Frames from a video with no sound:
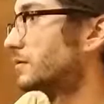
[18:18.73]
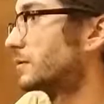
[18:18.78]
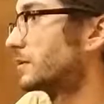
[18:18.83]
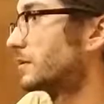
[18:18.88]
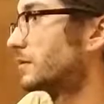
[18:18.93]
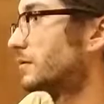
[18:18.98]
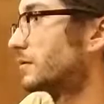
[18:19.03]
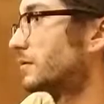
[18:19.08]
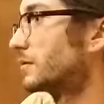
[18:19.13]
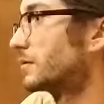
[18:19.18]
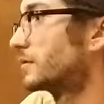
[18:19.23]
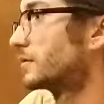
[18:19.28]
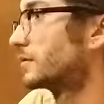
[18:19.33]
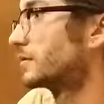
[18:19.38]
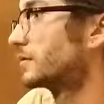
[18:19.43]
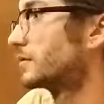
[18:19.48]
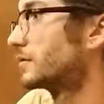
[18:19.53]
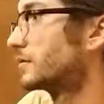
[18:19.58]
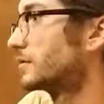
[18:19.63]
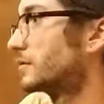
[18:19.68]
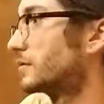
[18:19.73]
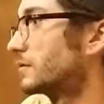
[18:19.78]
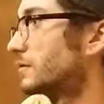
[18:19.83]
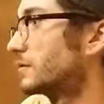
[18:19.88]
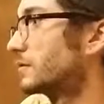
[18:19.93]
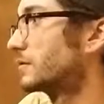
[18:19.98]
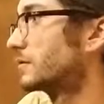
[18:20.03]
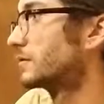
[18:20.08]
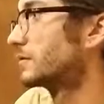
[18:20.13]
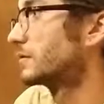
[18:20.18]
Dude,
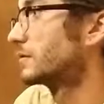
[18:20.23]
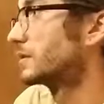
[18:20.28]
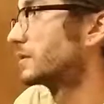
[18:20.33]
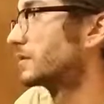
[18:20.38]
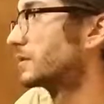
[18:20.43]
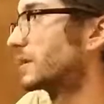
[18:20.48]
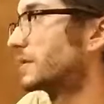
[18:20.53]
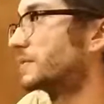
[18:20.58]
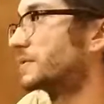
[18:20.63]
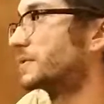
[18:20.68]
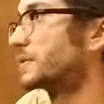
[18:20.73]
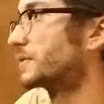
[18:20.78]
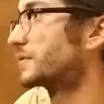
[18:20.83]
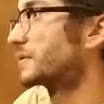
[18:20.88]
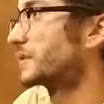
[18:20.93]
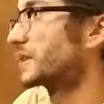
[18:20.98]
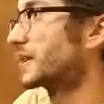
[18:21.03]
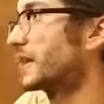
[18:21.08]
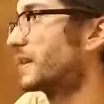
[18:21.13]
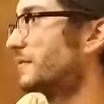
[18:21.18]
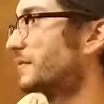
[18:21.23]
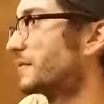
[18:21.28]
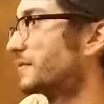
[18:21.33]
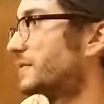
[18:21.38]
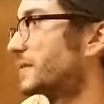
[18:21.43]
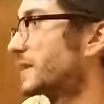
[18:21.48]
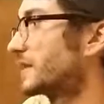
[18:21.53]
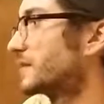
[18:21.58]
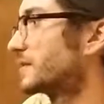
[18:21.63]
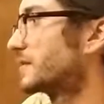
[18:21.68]
this game is so sick. I haven't
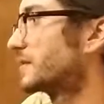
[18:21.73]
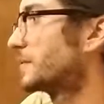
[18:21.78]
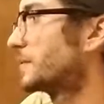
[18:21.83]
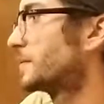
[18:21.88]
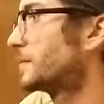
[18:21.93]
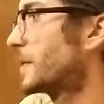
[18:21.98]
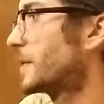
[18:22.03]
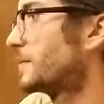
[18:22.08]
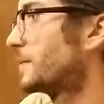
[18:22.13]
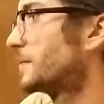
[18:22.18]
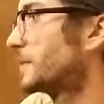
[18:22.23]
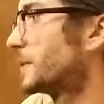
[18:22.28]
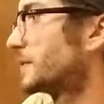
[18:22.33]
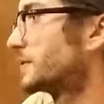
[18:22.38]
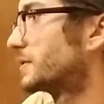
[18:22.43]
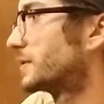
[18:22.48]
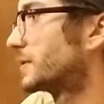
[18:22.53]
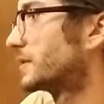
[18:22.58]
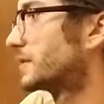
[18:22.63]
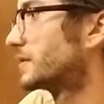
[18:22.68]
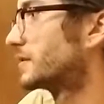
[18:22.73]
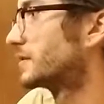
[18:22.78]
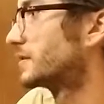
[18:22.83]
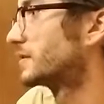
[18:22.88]
even taken a sip of my mimosa.